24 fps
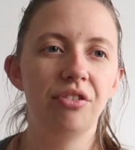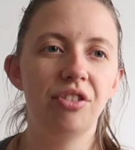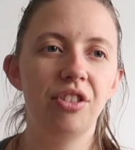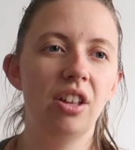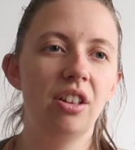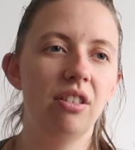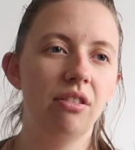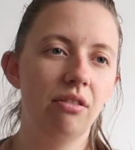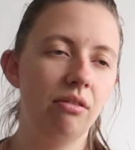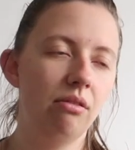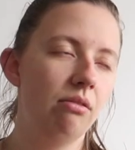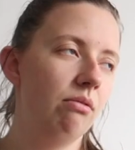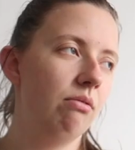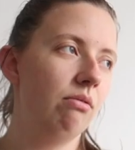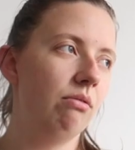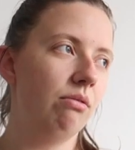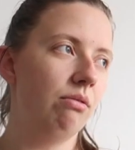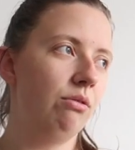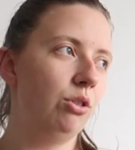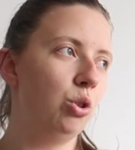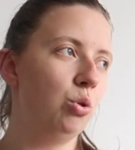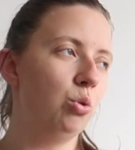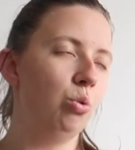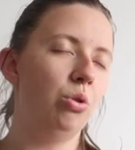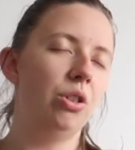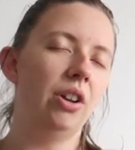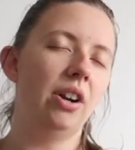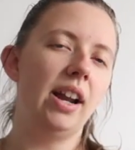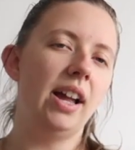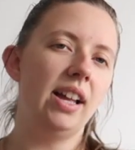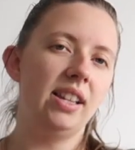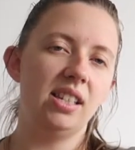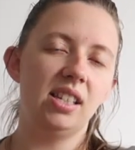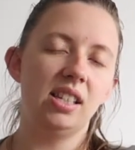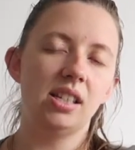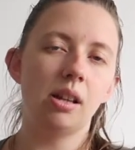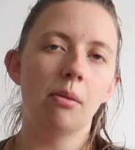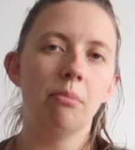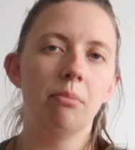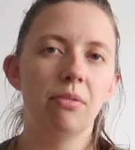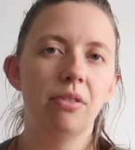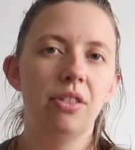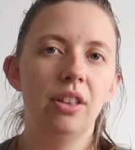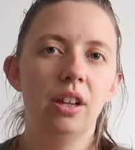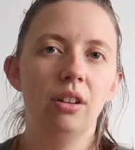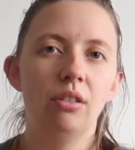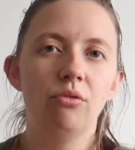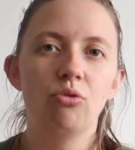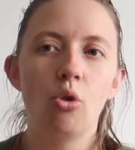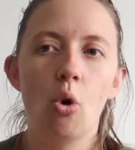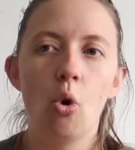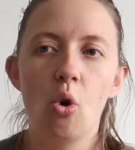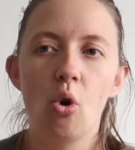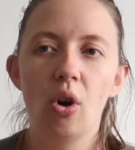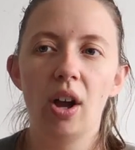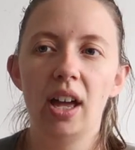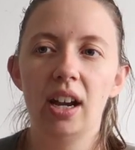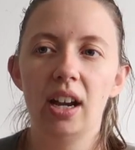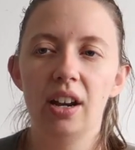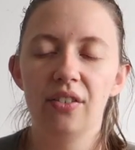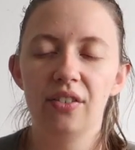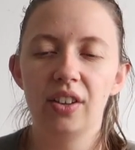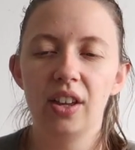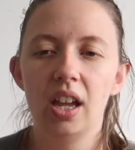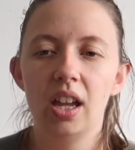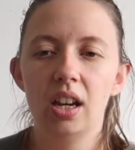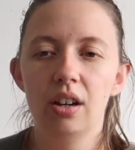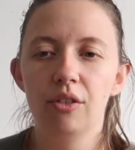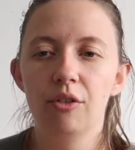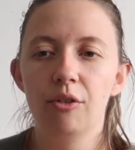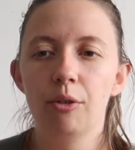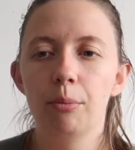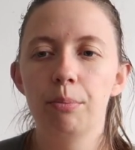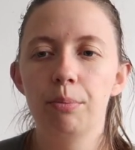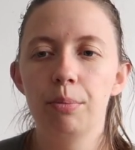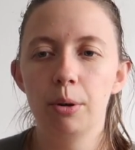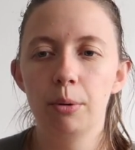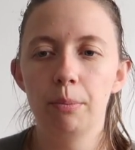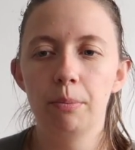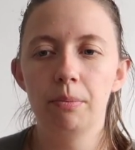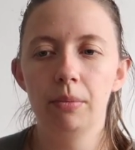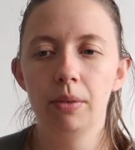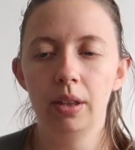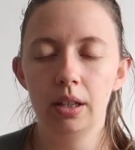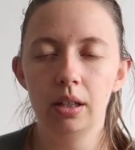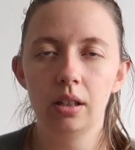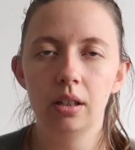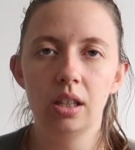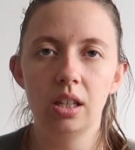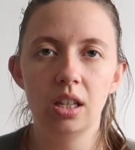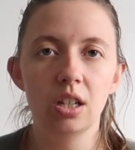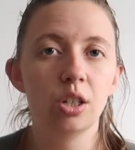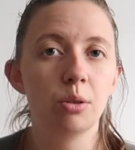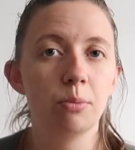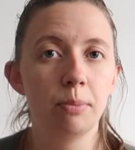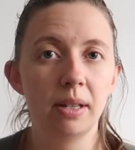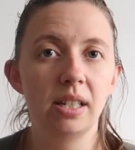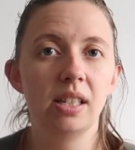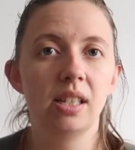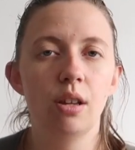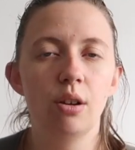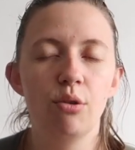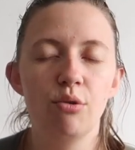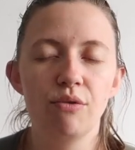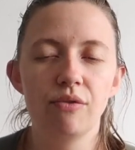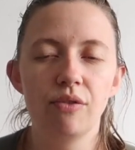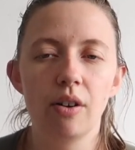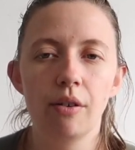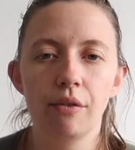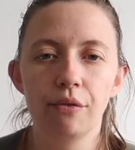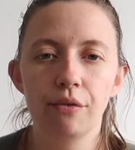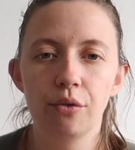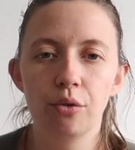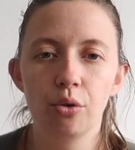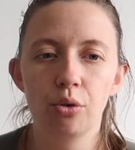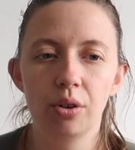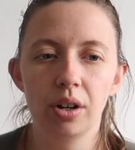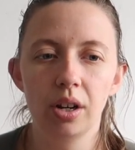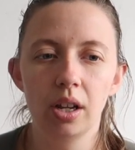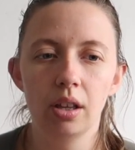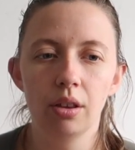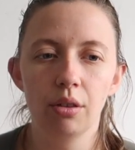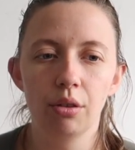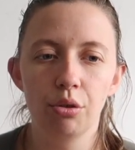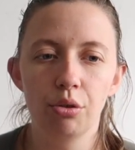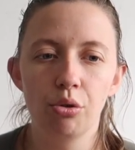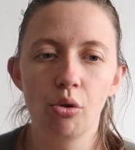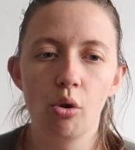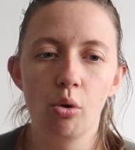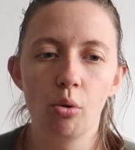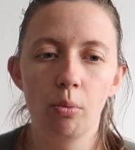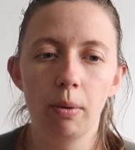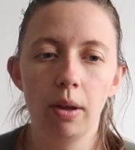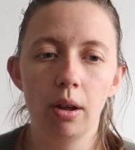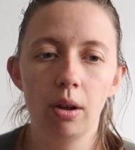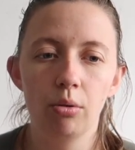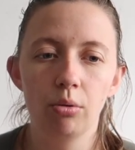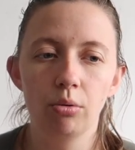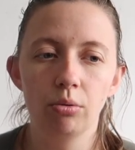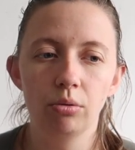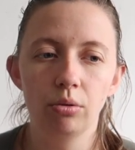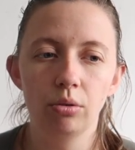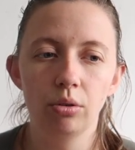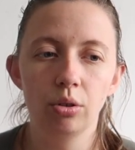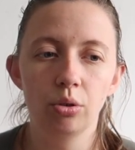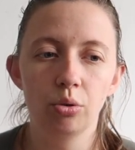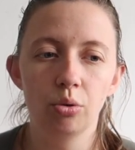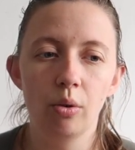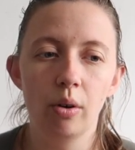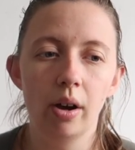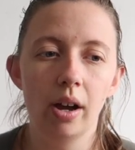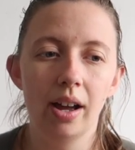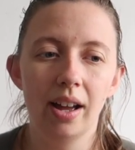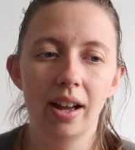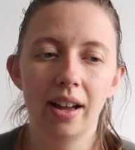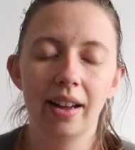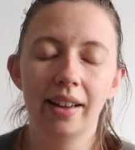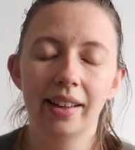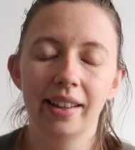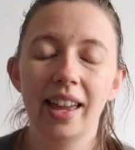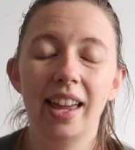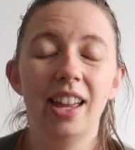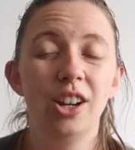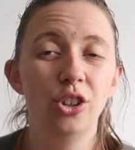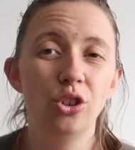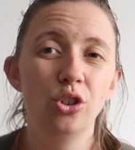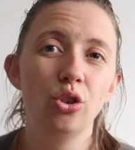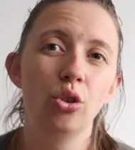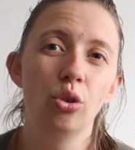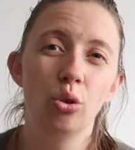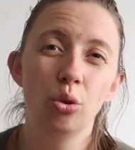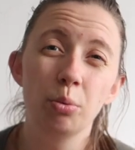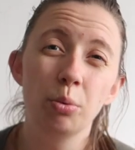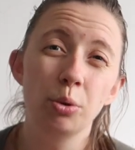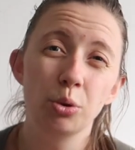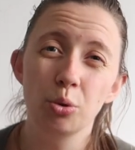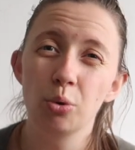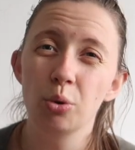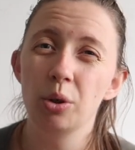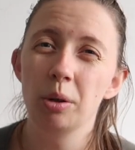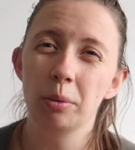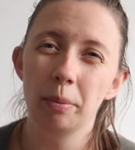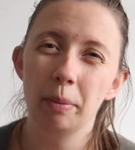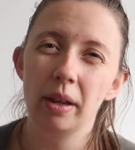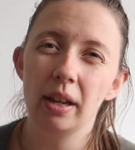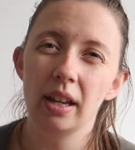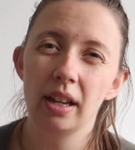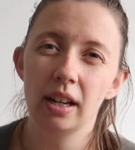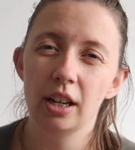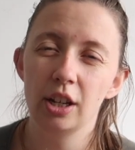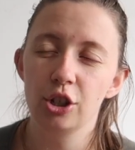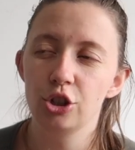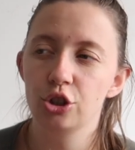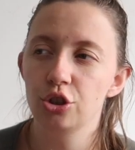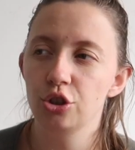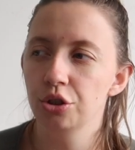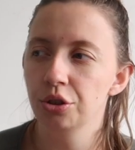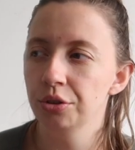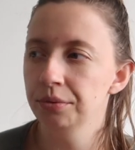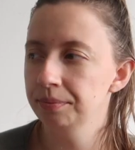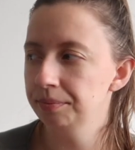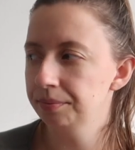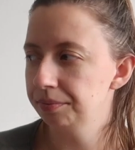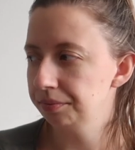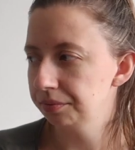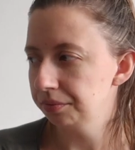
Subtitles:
that, you know, there is something wrong, and I've kind of geared myself up for it and thought, well, you know, I kind of knew there was going to be an issue.